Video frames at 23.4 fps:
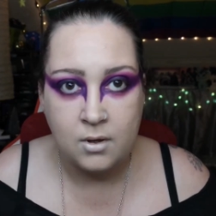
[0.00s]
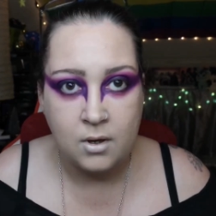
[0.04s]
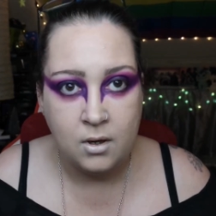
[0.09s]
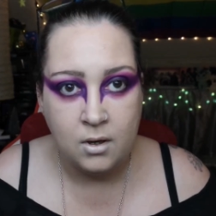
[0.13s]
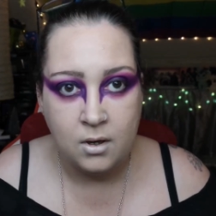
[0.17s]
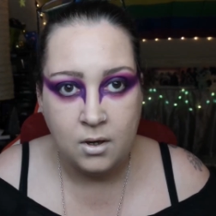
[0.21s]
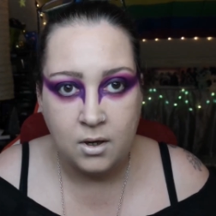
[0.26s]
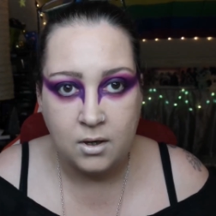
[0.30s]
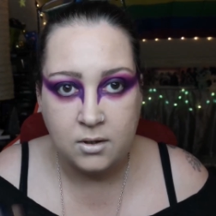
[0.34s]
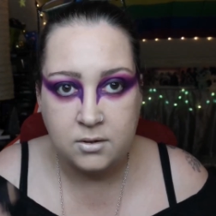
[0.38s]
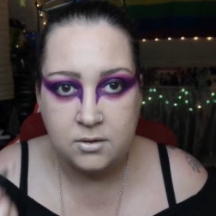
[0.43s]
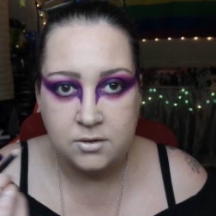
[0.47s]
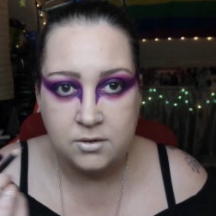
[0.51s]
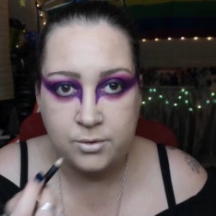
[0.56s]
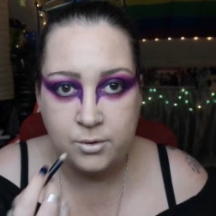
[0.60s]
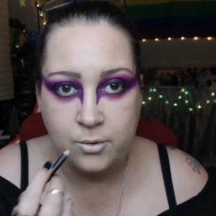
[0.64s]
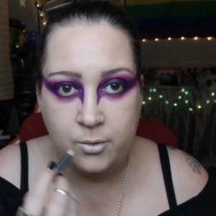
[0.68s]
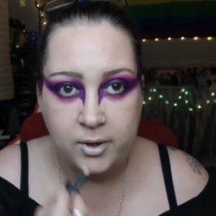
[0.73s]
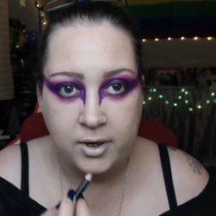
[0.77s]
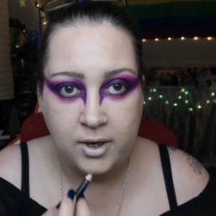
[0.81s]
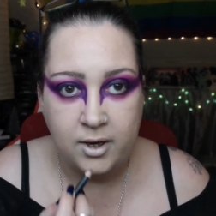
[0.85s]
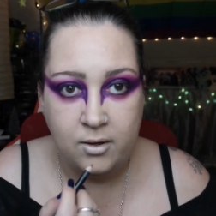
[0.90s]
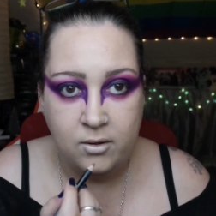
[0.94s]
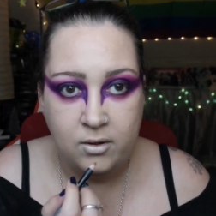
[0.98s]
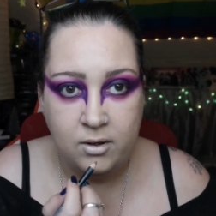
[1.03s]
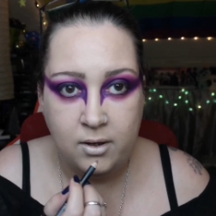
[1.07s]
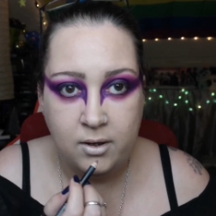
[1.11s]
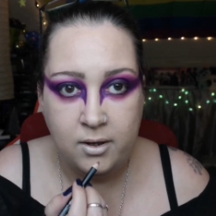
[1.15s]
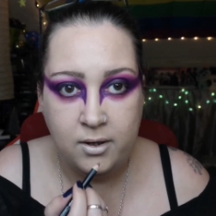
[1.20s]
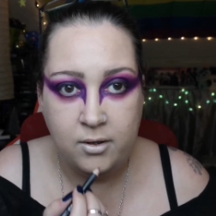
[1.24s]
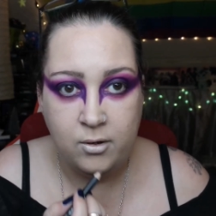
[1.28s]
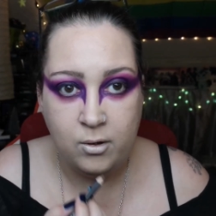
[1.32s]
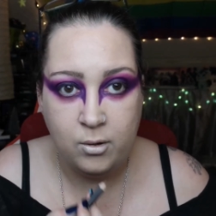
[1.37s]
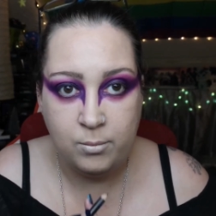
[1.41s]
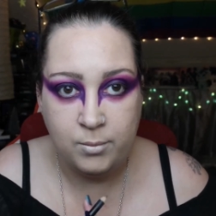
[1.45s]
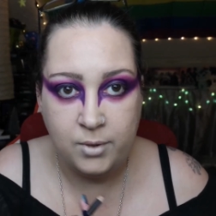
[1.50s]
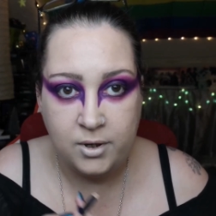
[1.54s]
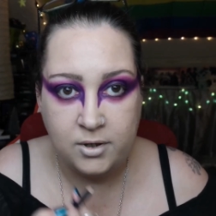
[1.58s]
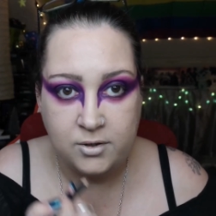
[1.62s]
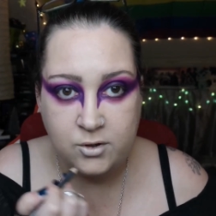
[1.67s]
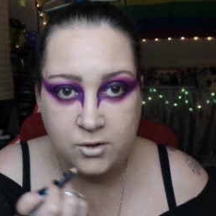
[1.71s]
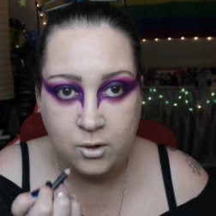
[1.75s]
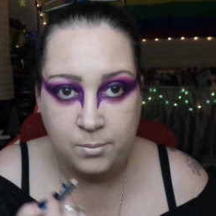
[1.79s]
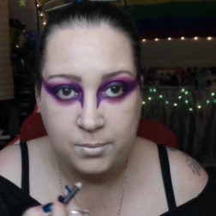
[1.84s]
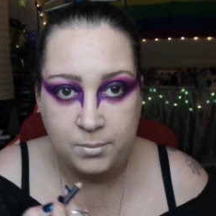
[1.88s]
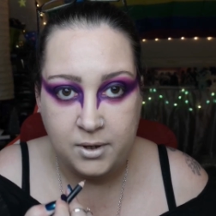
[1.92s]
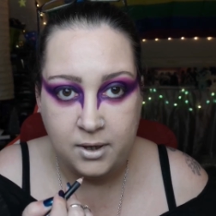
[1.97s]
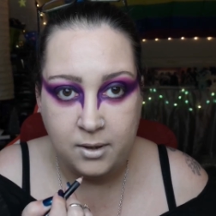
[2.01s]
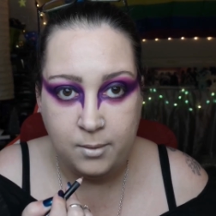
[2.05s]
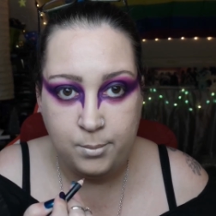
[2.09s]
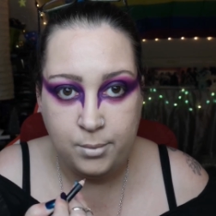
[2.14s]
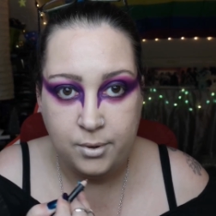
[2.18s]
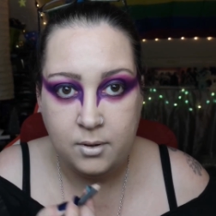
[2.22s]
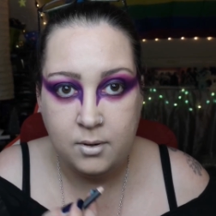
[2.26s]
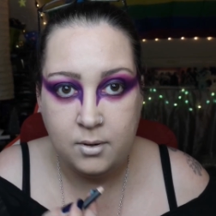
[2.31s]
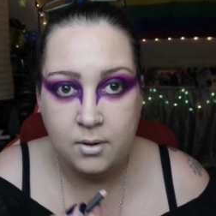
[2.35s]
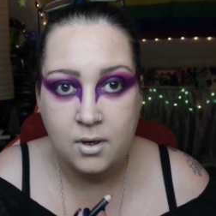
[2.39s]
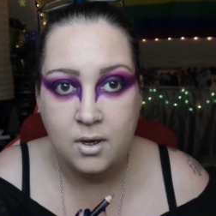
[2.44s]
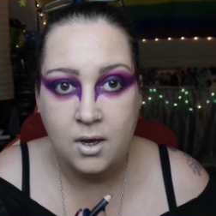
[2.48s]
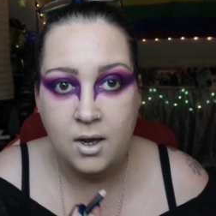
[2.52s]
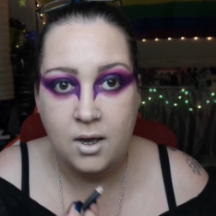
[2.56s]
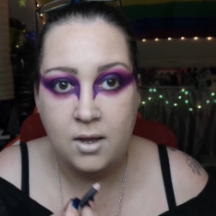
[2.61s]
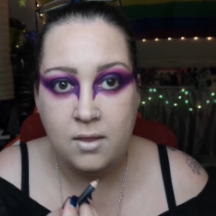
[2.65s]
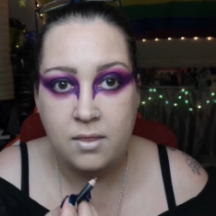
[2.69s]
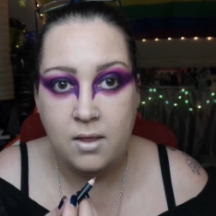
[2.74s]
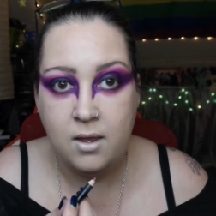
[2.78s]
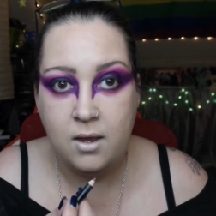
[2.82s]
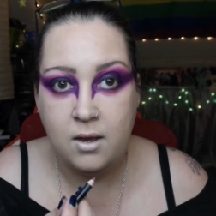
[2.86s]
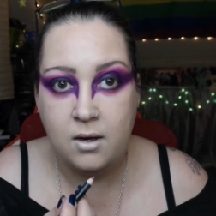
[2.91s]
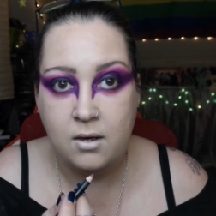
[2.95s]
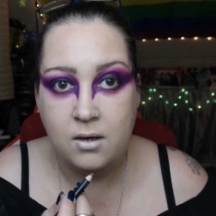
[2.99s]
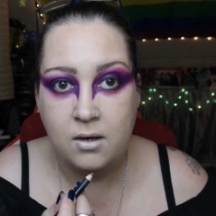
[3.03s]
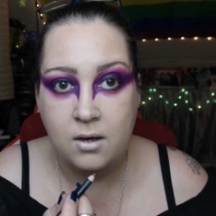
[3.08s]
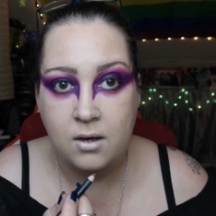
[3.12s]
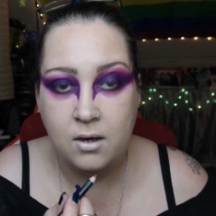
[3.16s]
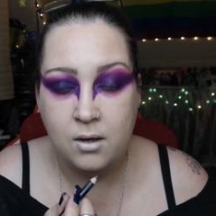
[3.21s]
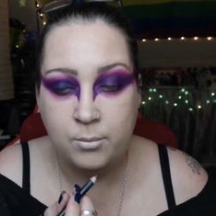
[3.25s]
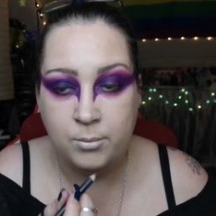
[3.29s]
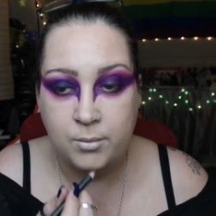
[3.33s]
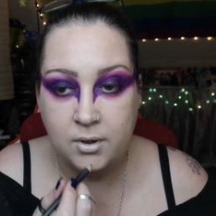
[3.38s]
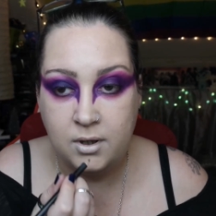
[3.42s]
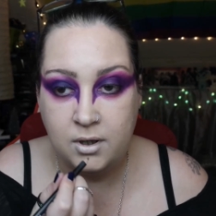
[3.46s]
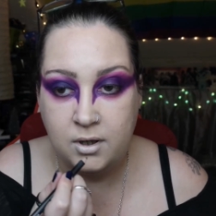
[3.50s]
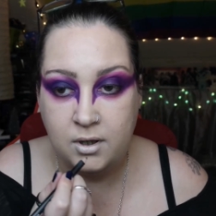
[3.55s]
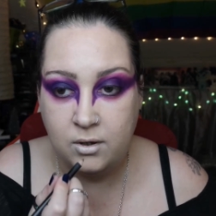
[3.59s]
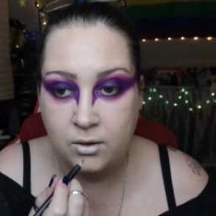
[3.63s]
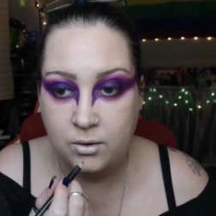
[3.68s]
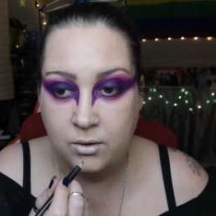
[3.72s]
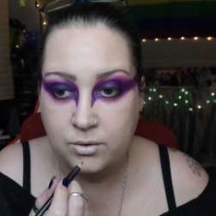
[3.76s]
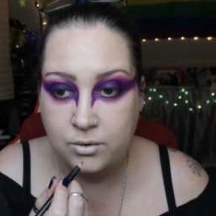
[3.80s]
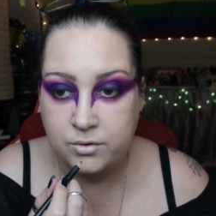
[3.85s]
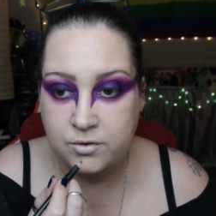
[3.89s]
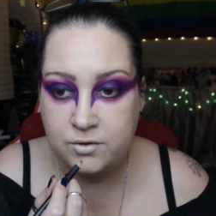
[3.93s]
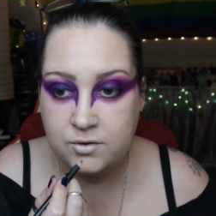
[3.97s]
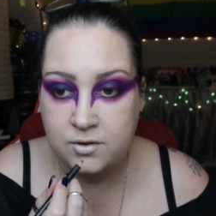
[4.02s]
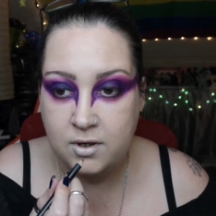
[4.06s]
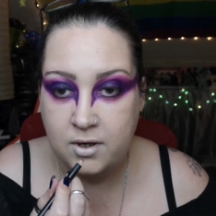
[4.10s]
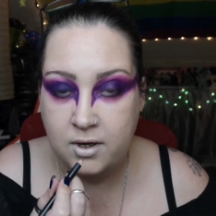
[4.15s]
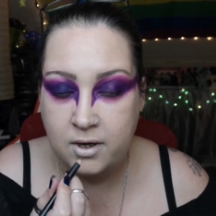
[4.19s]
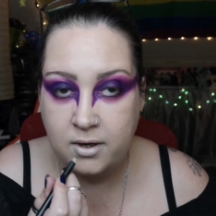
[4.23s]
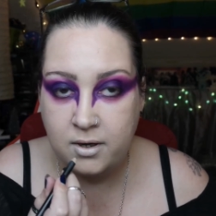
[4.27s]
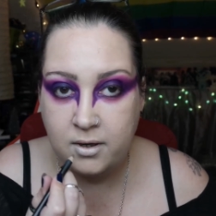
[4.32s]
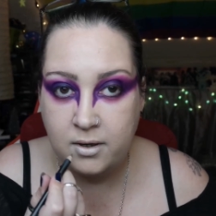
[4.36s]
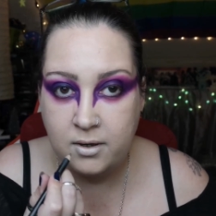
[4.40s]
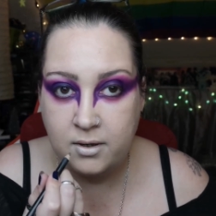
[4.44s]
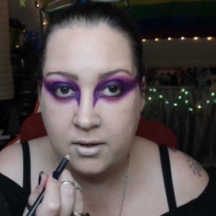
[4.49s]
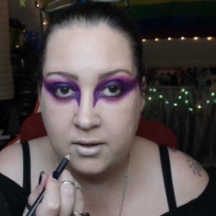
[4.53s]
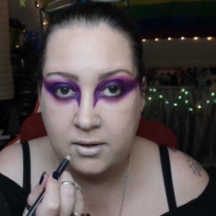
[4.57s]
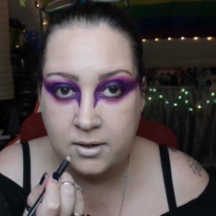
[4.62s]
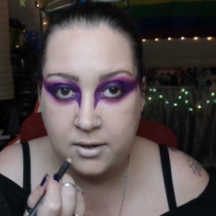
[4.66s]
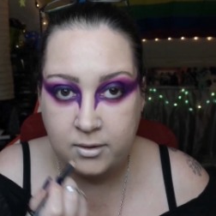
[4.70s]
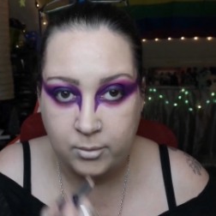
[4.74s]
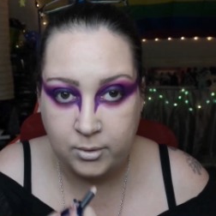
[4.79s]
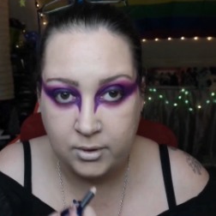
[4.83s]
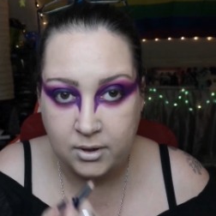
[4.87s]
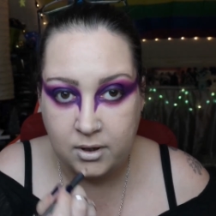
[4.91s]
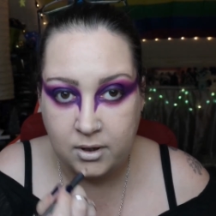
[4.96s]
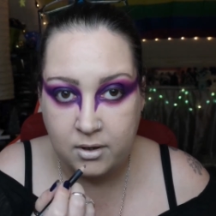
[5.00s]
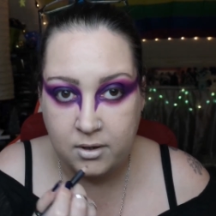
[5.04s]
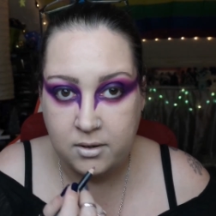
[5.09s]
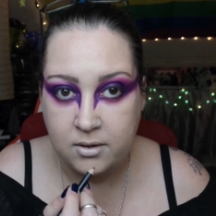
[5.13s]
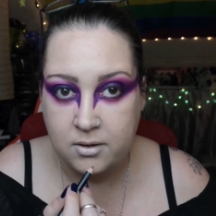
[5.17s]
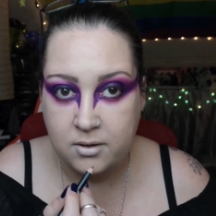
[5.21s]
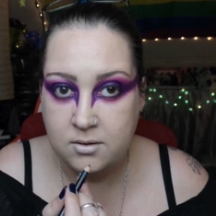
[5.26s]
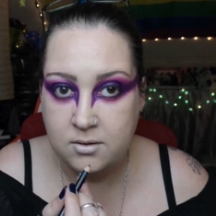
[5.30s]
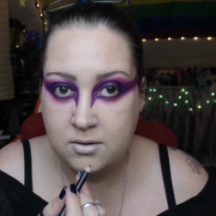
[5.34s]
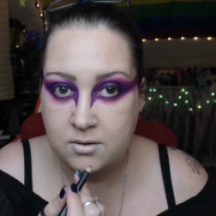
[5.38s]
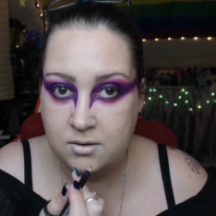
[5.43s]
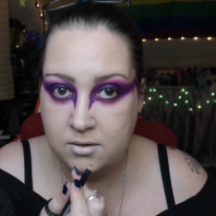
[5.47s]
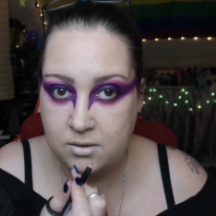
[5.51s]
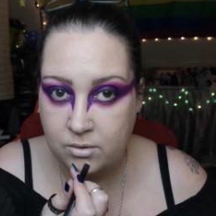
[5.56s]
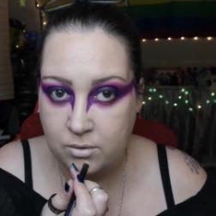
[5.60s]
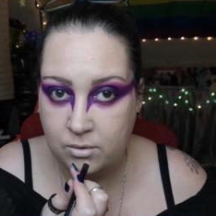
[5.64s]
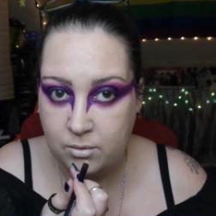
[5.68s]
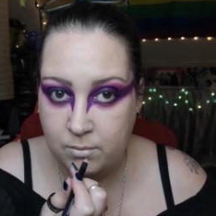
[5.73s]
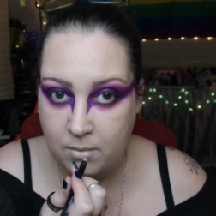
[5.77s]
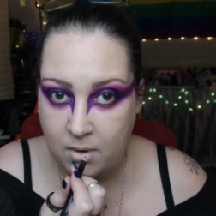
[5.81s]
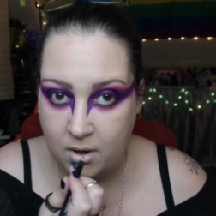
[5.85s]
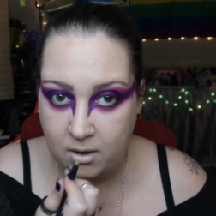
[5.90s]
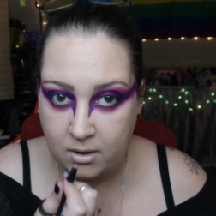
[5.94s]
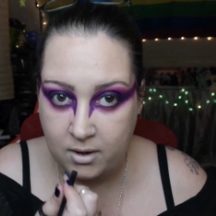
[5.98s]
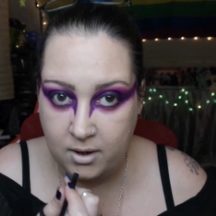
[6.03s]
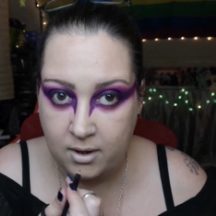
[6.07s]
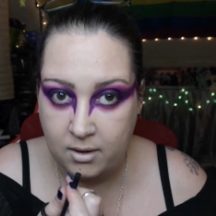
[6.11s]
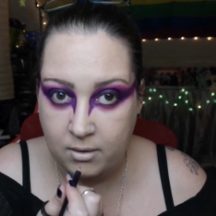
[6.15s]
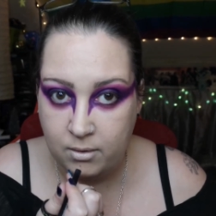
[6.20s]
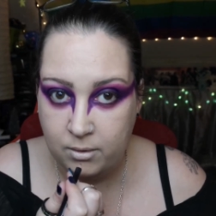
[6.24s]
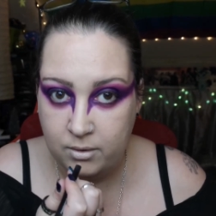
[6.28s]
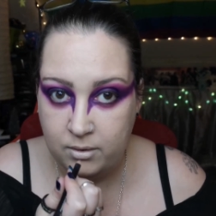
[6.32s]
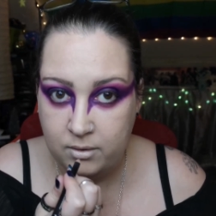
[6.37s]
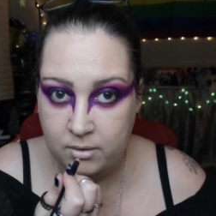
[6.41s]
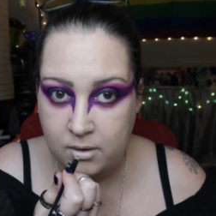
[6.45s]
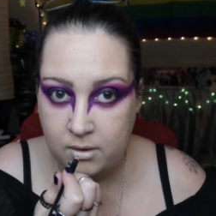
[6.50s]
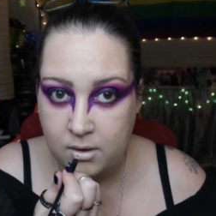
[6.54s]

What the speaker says: I'm going to do a quick outline on my top lip, and then I'm going to use a liquid liner to mark out